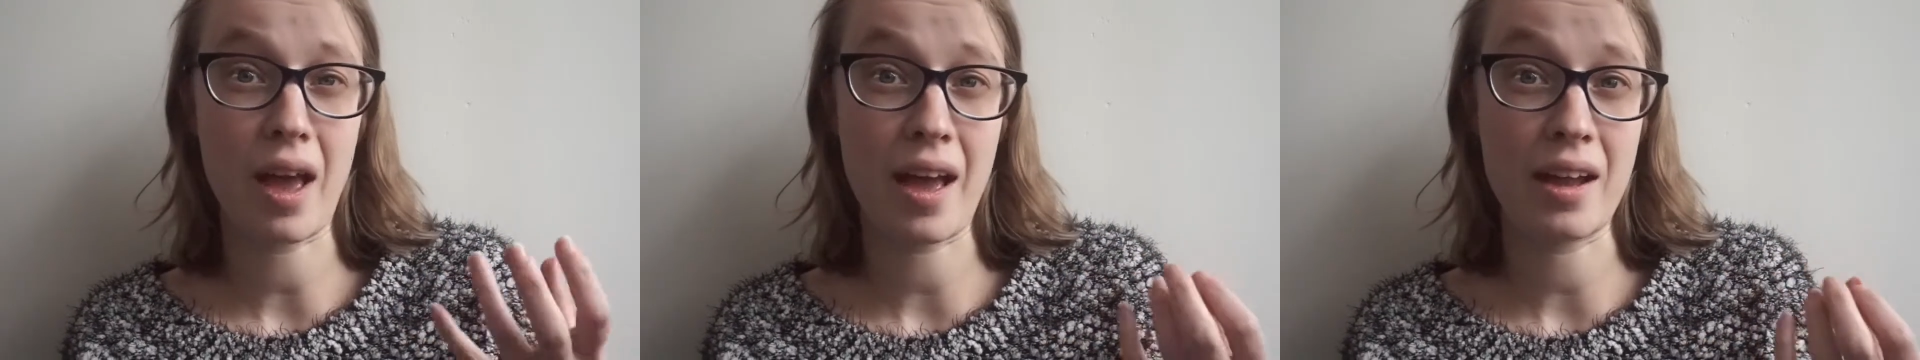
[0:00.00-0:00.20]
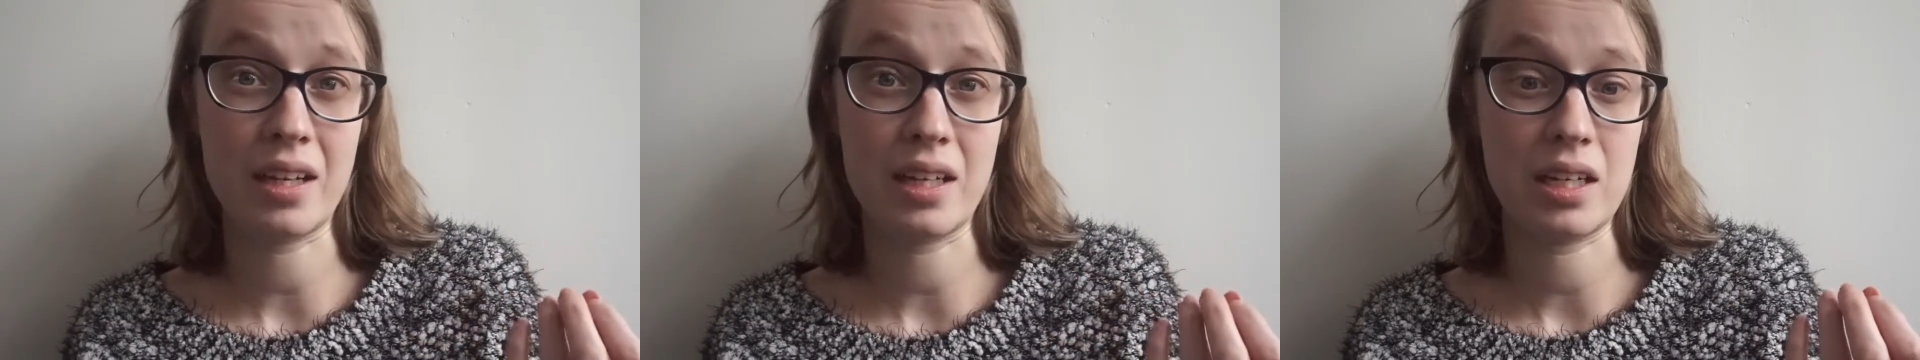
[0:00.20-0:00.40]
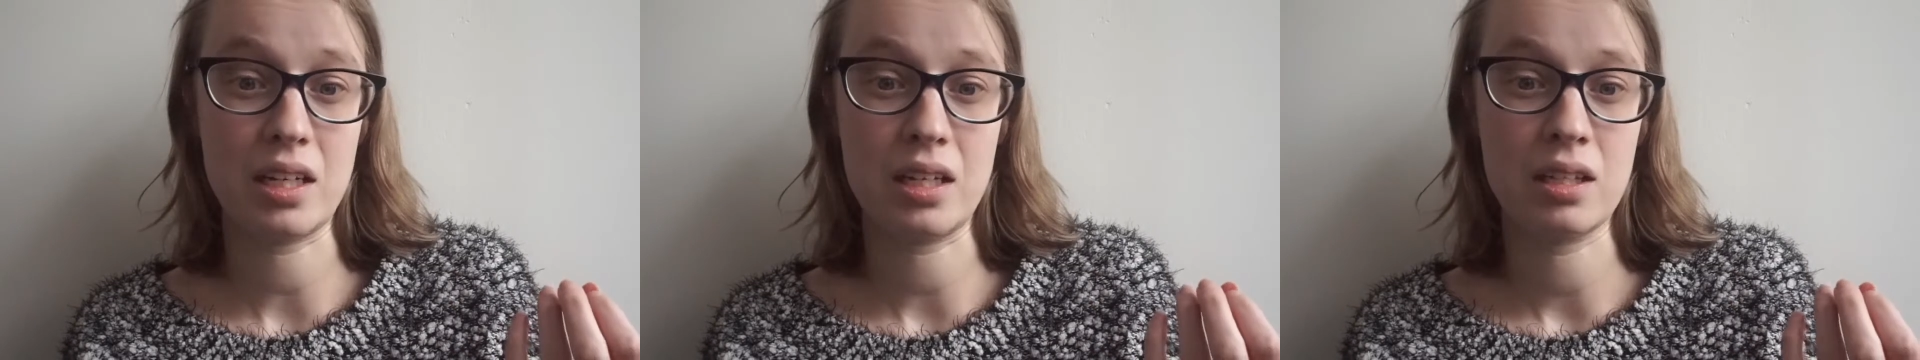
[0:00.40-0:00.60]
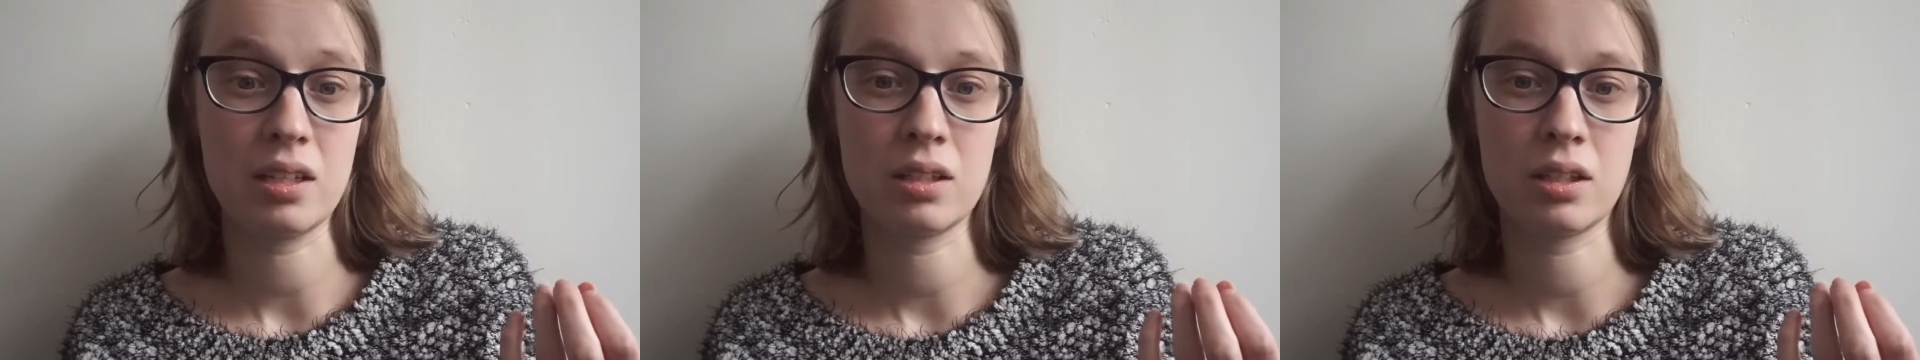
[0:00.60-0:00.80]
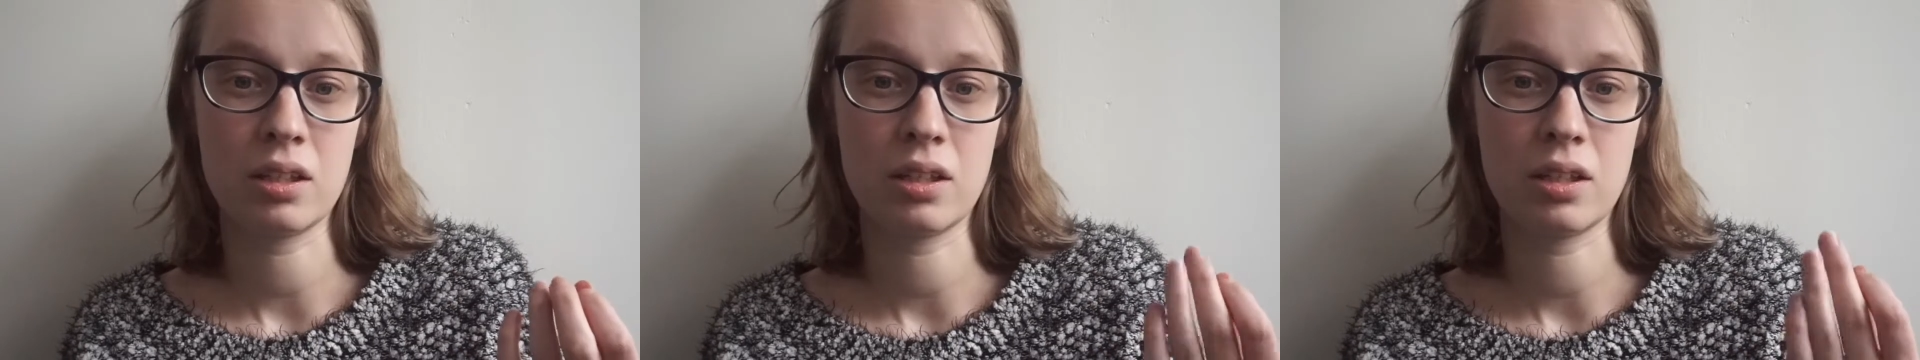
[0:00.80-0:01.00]
any
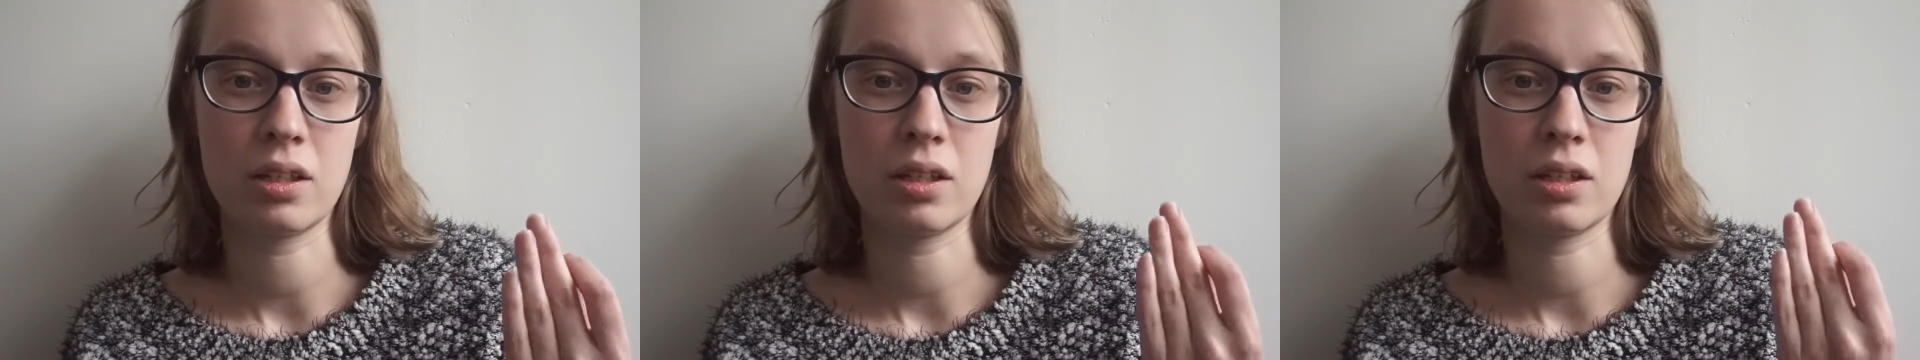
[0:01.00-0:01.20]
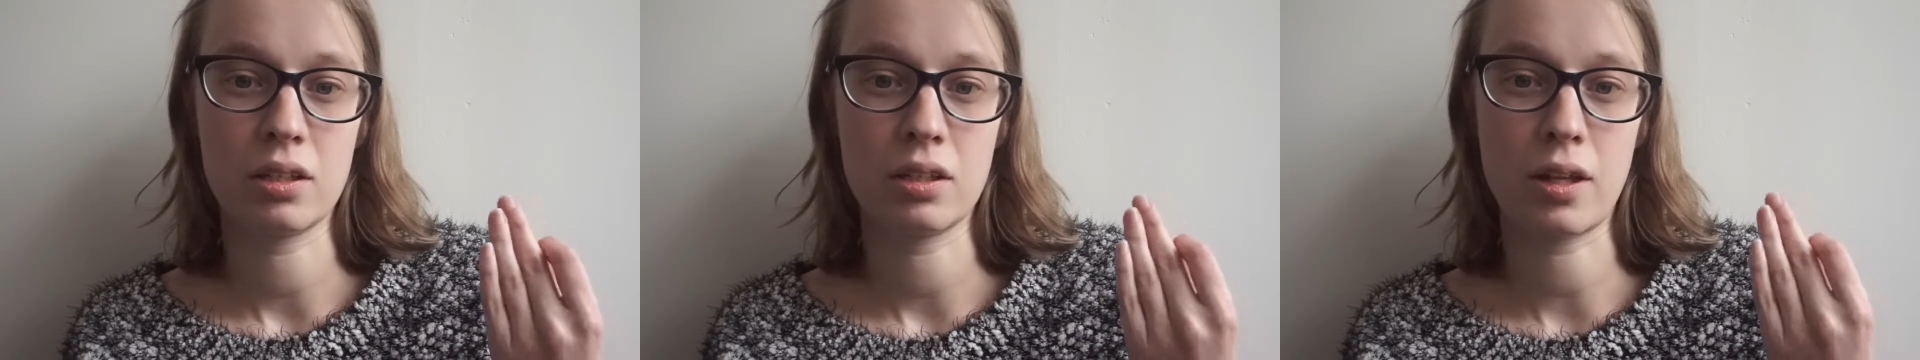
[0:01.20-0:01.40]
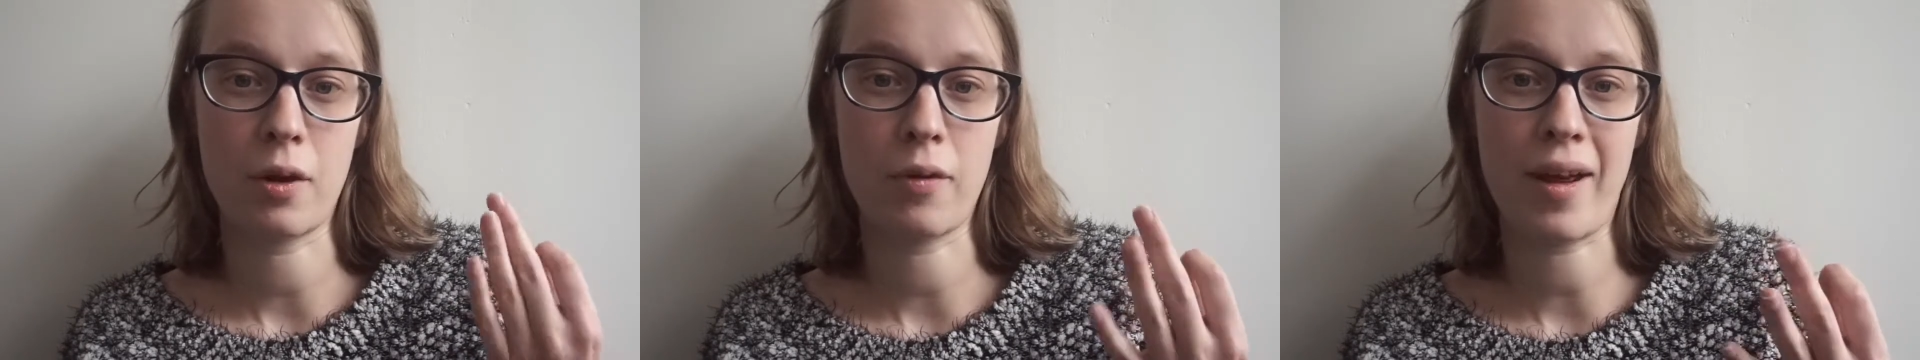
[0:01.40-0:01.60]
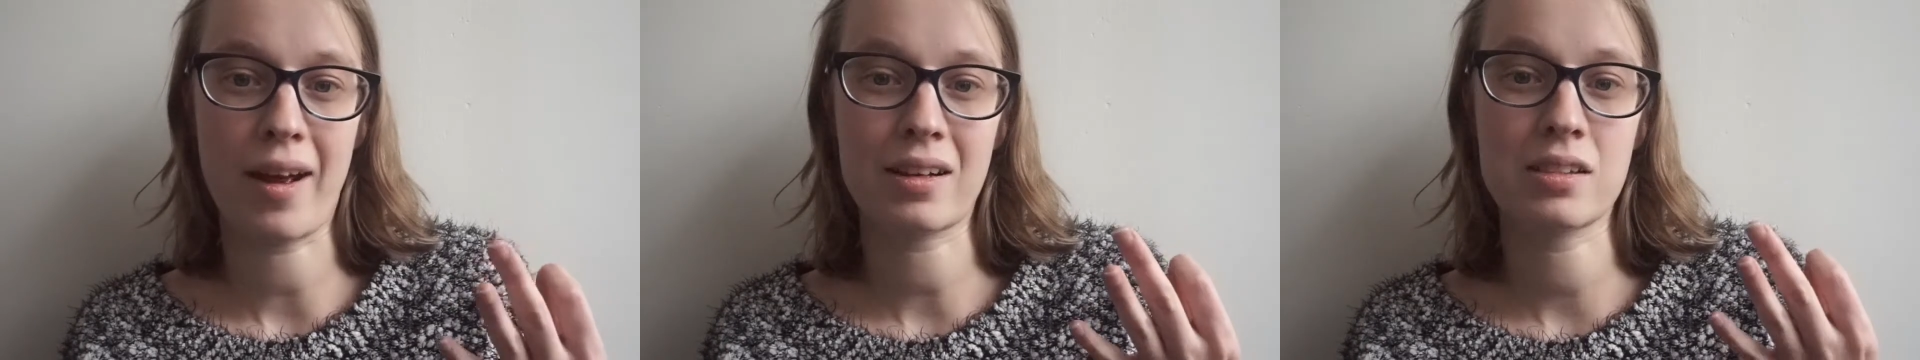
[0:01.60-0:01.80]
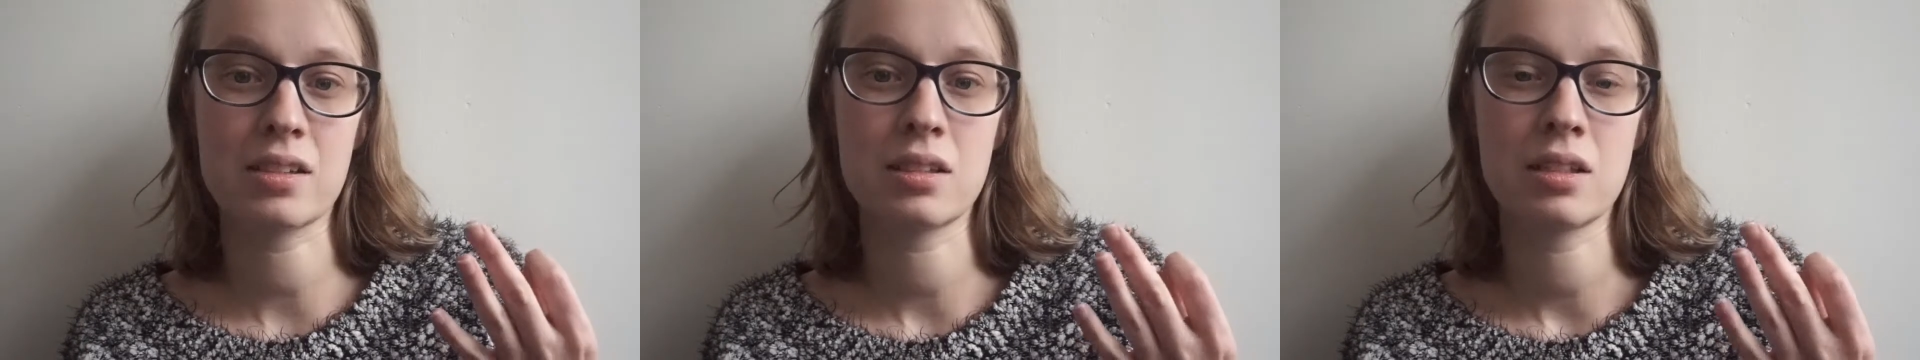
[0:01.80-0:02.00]

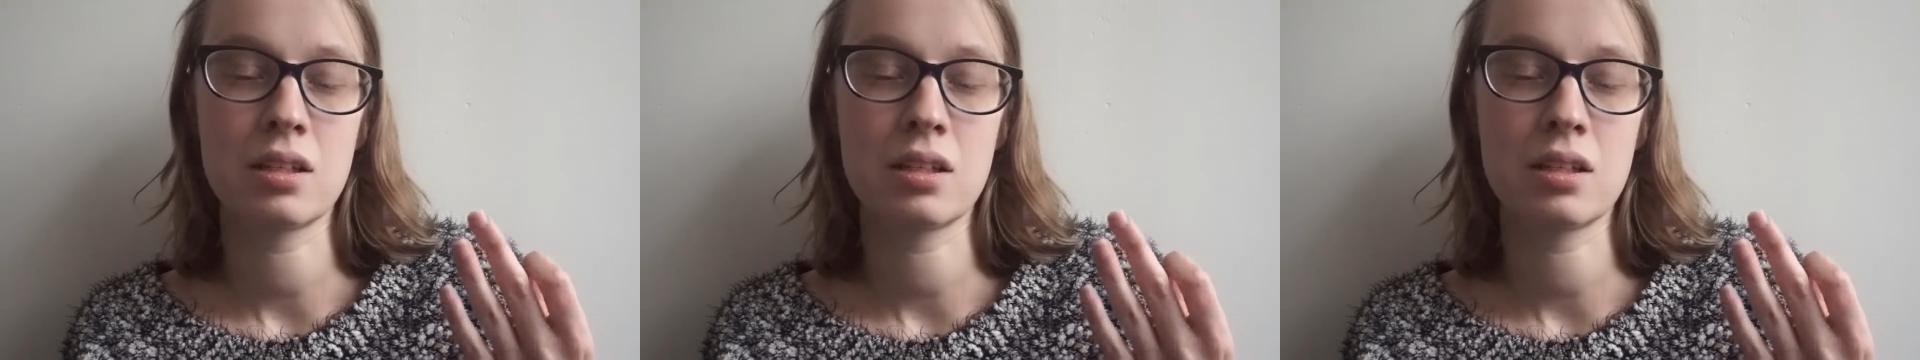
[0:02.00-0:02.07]
direct,